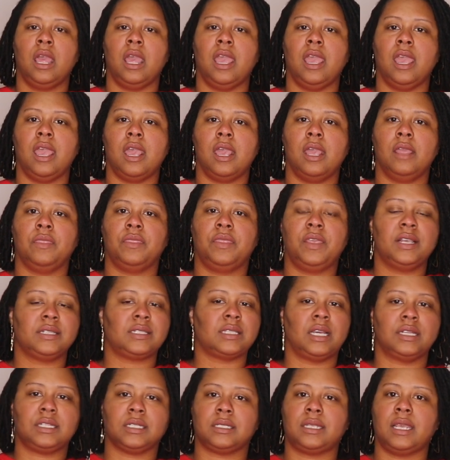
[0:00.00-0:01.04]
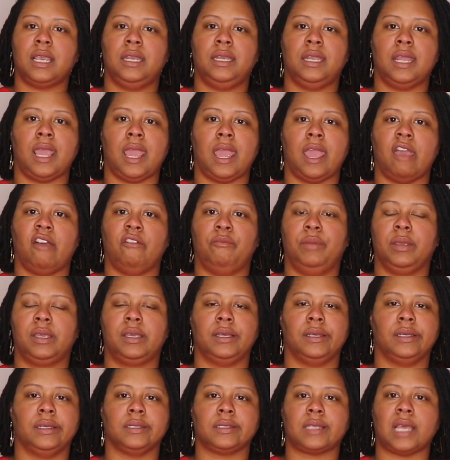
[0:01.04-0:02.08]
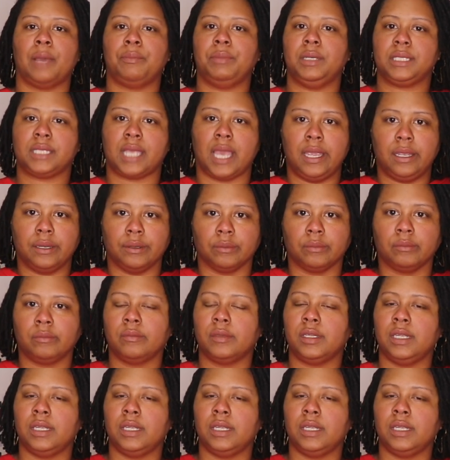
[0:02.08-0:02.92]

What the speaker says: and this I just had to have because I be skating.